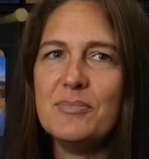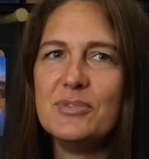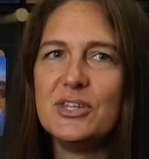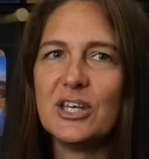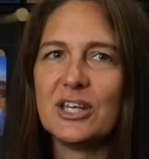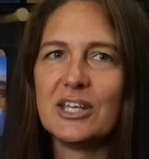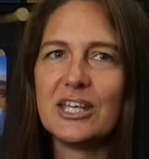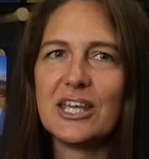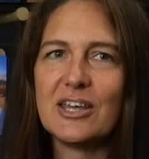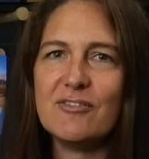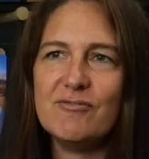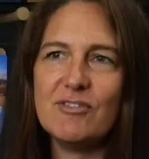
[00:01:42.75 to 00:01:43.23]

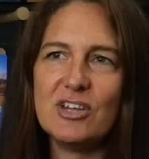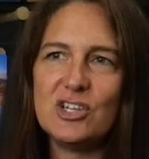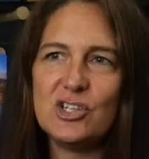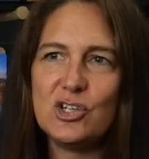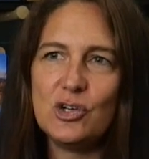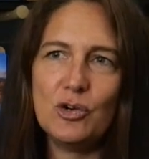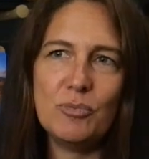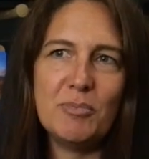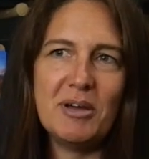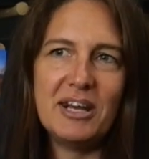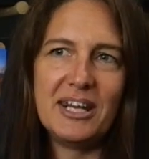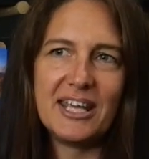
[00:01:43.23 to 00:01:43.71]
The
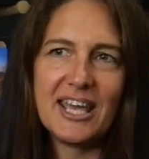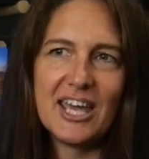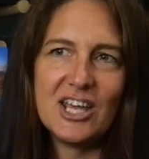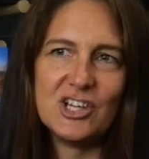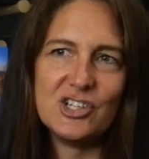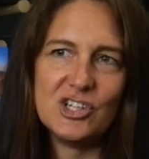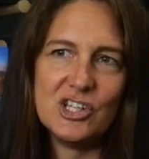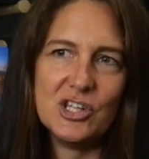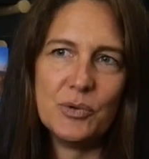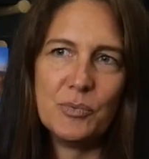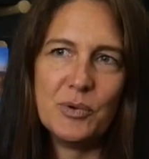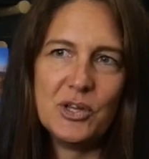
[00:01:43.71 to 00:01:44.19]
conventional
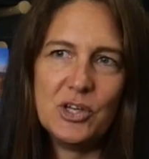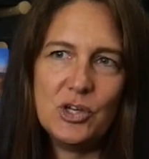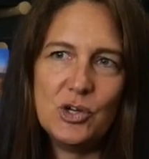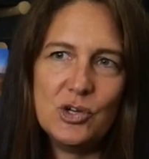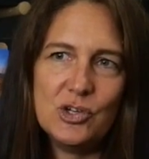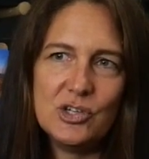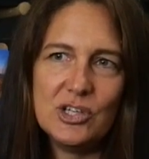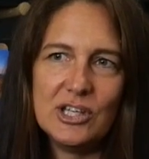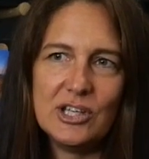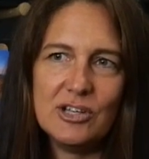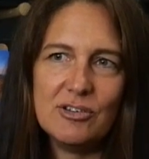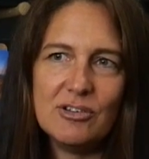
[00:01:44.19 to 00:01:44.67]
medication that we
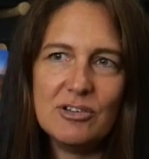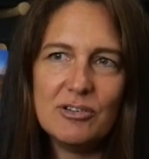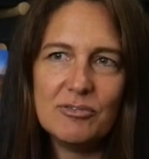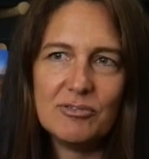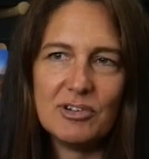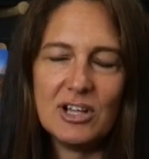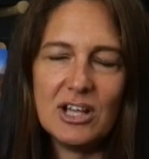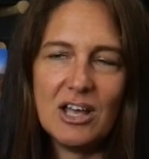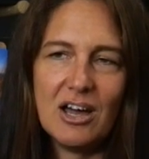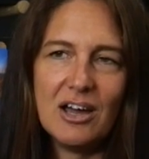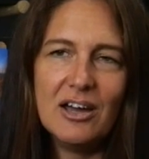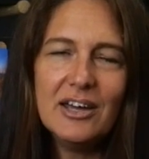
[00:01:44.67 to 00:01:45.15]
usually
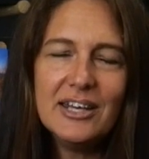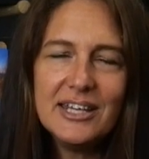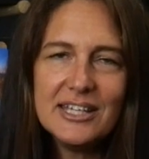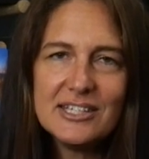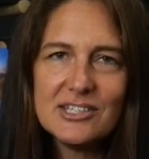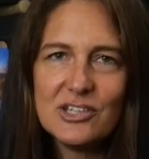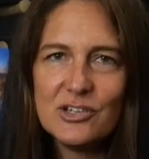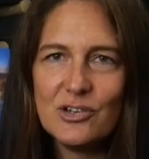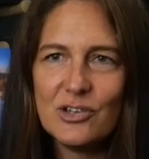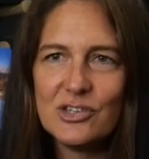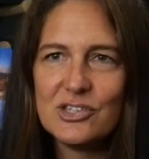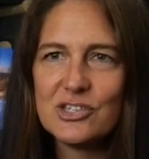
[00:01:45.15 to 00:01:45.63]
rely on
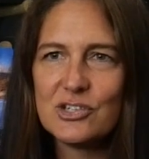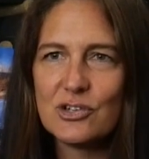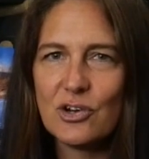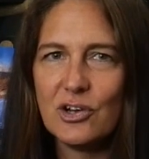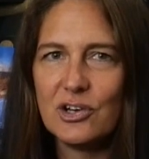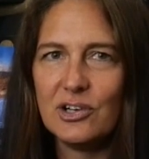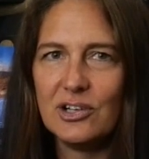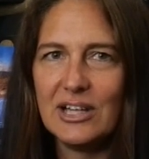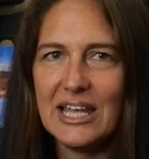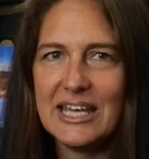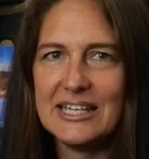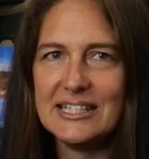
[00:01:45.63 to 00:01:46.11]
is a
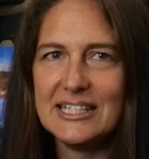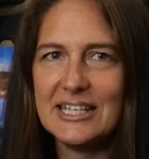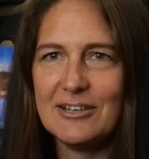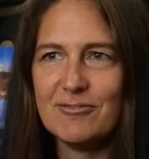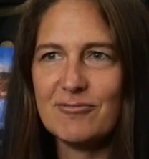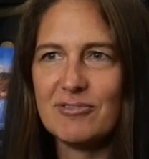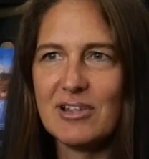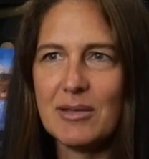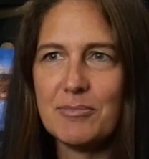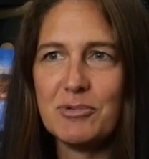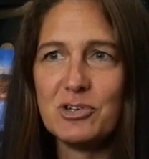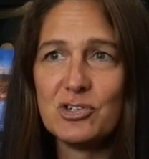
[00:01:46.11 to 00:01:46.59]
non-steroidal
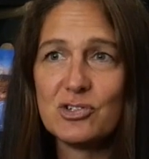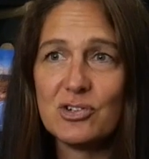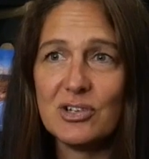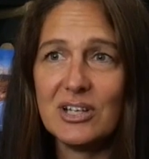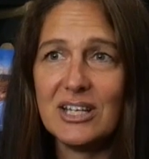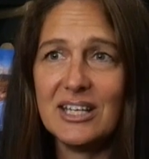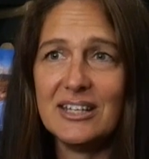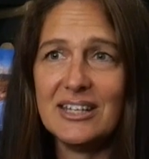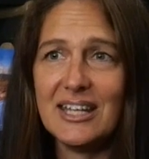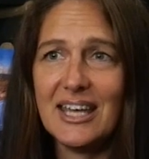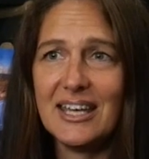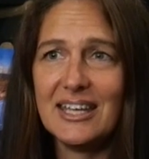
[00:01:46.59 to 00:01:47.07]

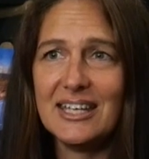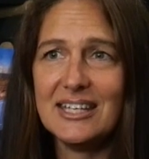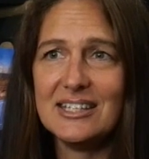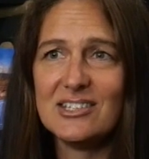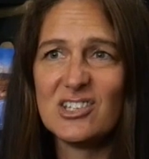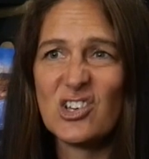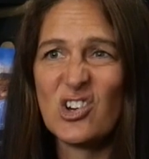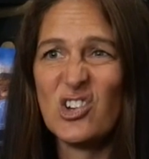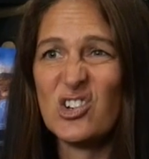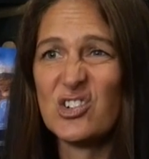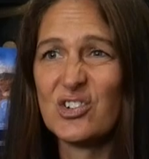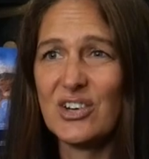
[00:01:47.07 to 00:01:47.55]
anti-inflammatory, and that
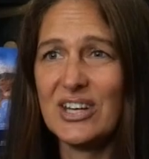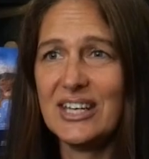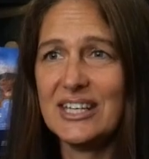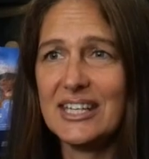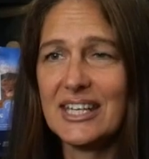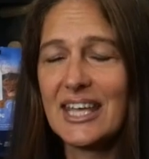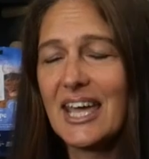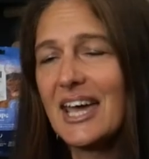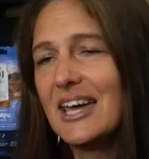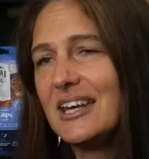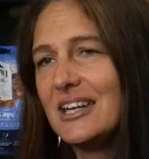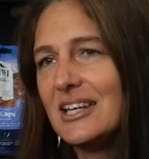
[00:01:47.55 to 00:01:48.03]
is
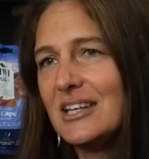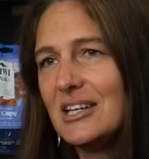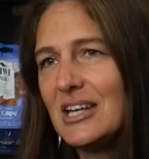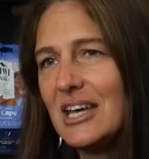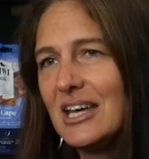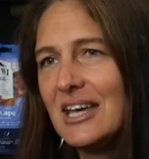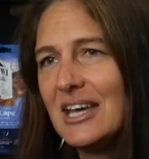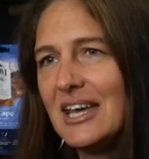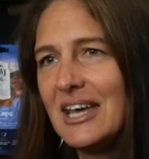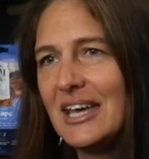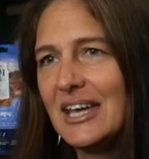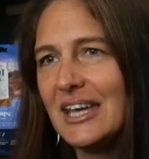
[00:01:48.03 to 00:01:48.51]
contraindicated
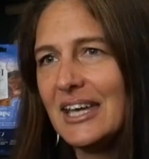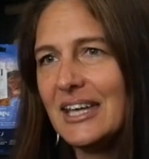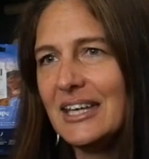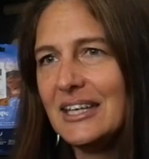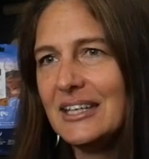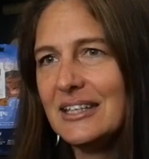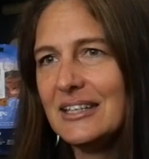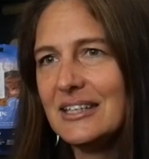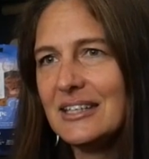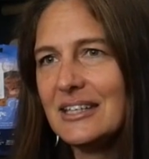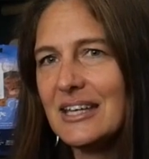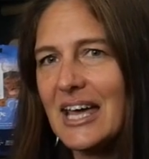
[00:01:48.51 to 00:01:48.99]

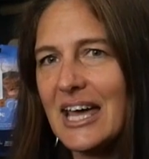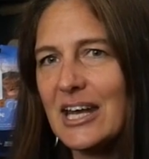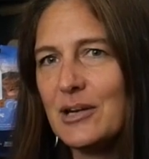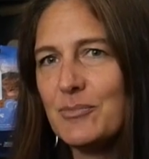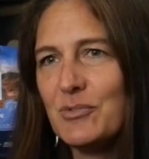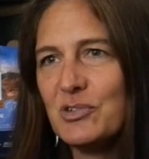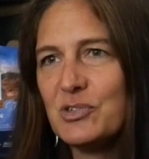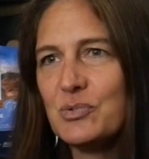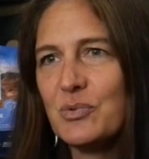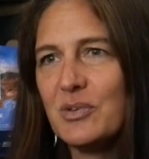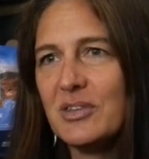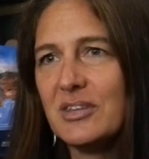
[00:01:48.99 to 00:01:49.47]
in
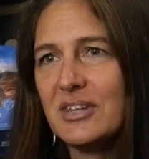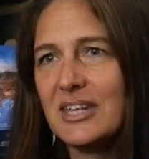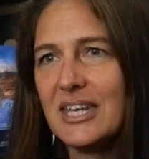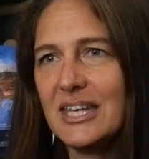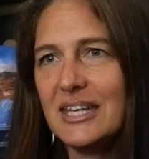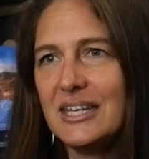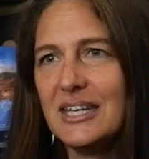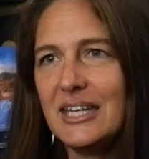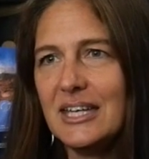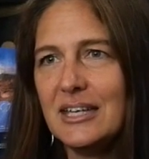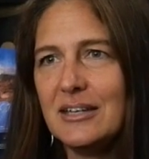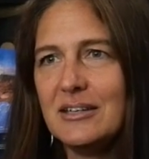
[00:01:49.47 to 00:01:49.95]
animals with
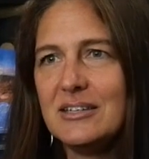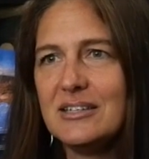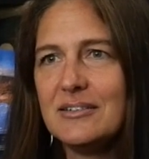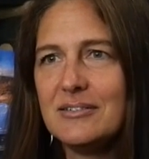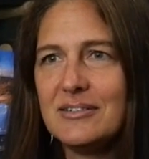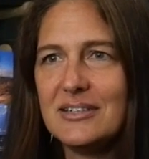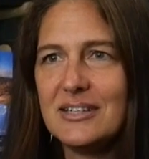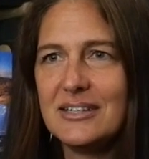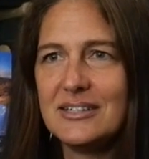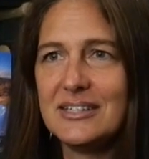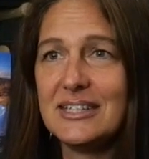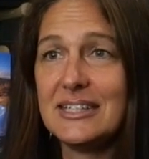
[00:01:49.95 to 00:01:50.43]
kidney
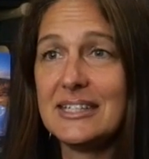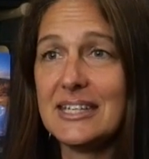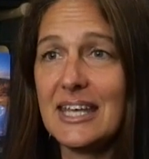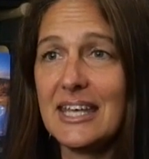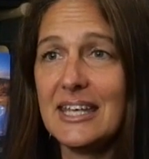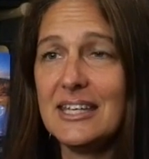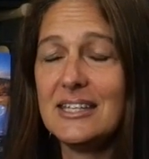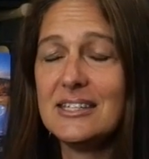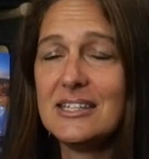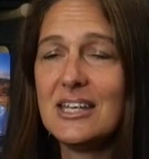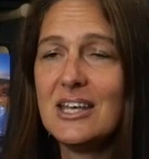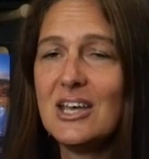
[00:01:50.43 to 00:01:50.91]

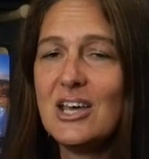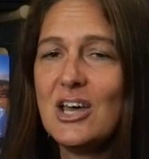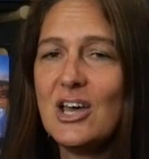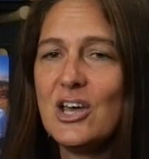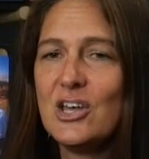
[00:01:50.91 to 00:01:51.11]
disease.